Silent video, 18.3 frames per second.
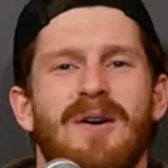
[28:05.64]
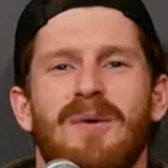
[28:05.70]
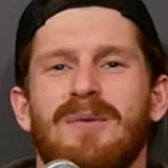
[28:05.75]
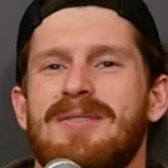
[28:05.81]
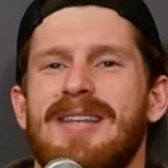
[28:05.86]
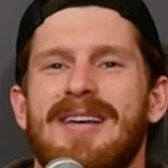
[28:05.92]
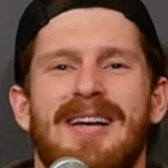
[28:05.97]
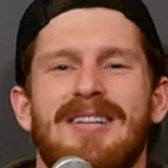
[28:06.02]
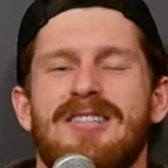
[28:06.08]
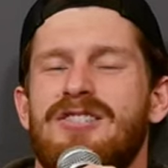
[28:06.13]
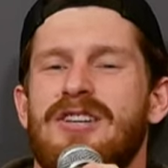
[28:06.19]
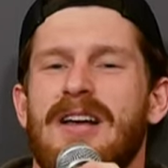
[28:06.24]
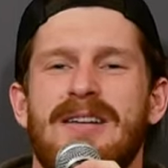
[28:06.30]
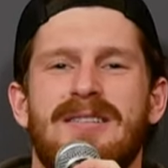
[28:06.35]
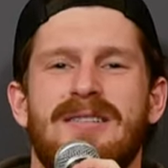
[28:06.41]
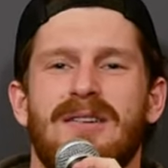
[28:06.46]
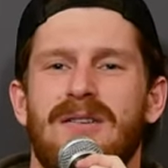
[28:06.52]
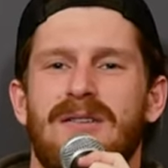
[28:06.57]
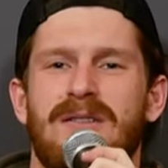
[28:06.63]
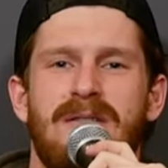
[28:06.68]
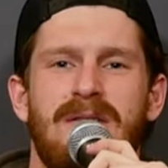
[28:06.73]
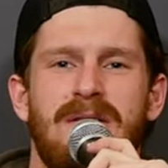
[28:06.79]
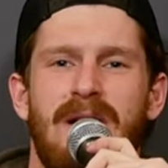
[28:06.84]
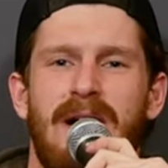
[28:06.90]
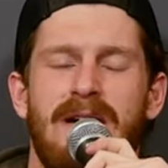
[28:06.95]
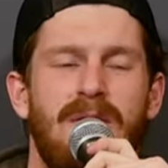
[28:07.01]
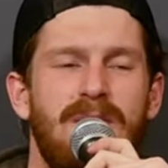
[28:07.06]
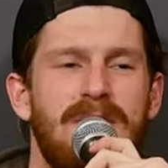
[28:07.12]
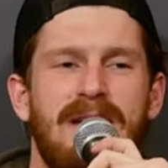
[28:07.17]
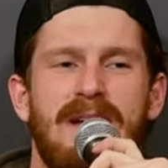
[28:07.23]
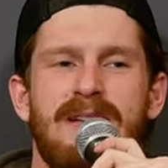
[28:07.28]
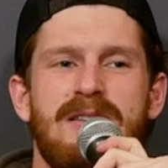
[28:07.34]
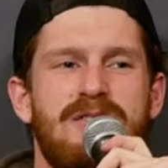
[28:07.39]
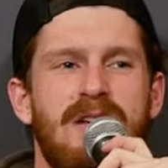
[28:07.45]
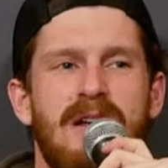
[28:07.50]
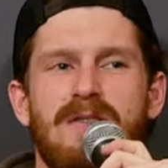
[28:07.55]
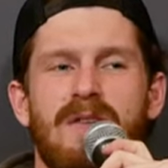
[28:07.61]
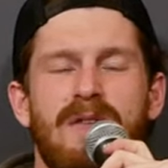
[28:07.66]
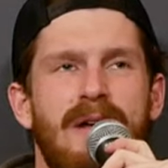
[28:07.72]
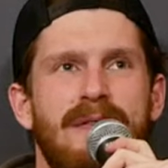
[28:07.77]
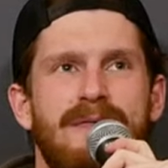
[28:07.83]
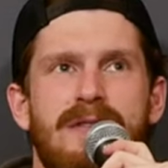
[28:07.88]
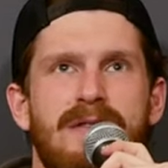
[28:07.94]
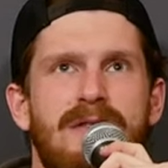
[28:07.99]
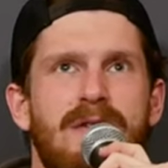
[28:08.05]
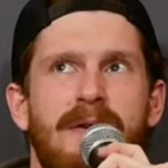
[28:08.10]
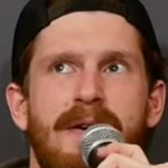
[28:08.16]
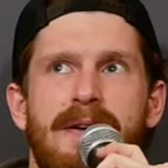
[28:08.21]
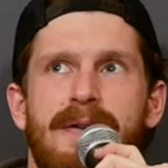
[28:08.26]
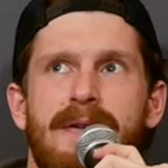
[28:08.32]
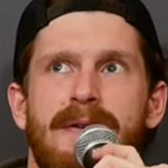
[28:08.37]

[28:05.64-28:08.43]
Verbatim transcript: don't think it's gentle. I don't think it's gentle enough to do it.